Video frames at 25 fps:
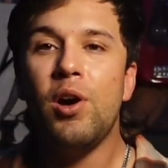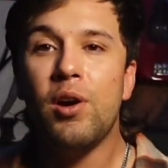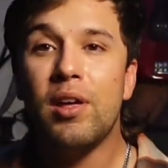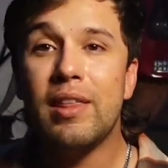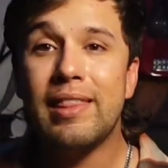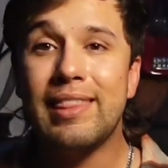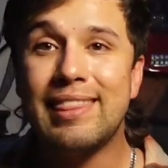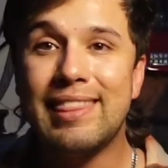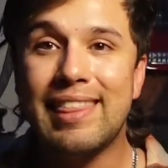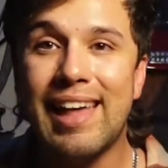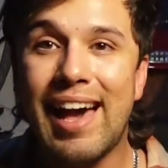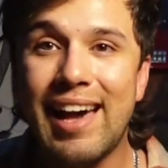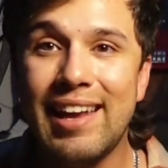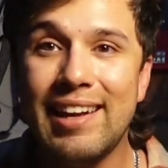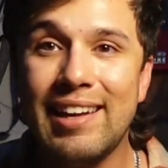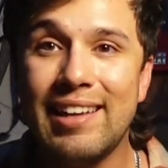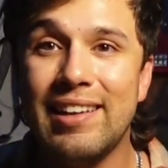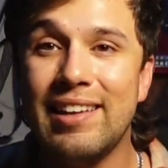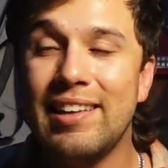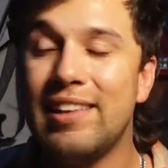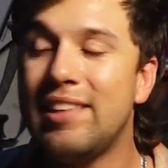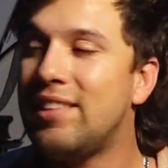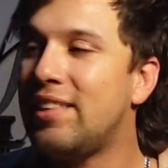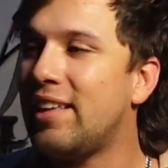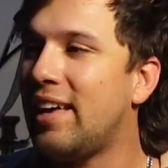That
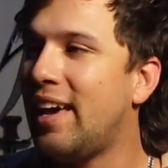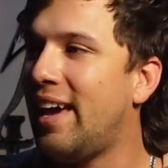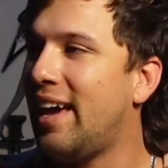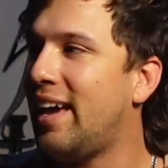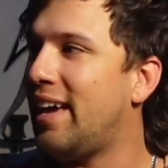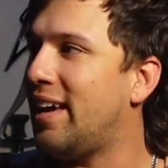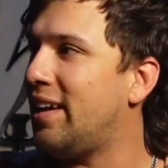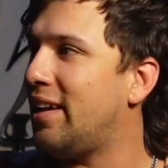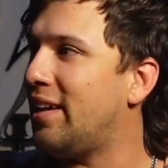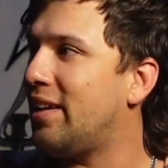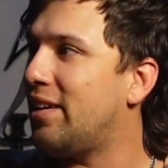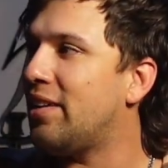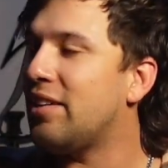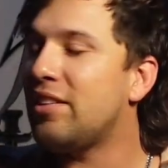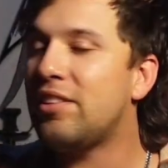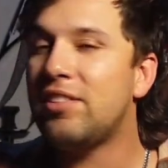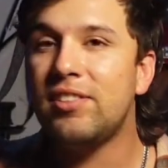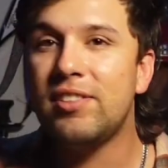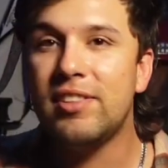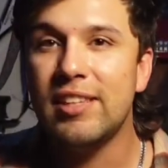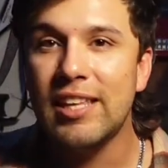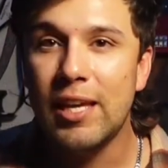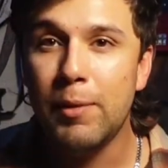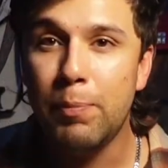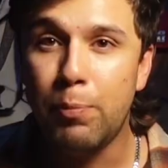is a
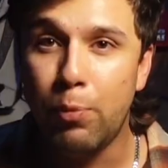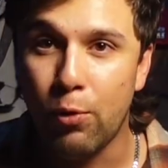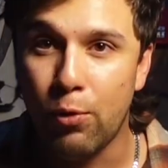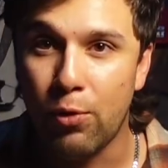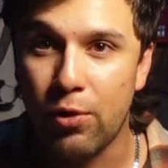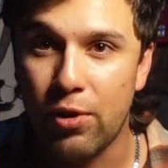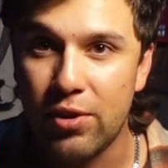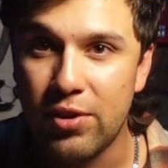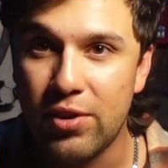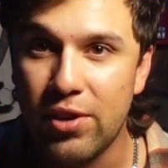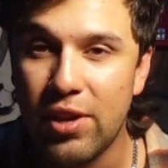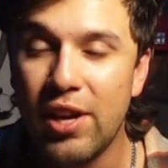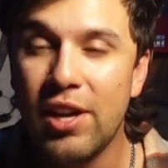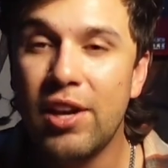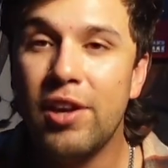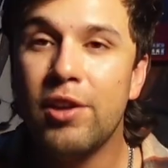C port,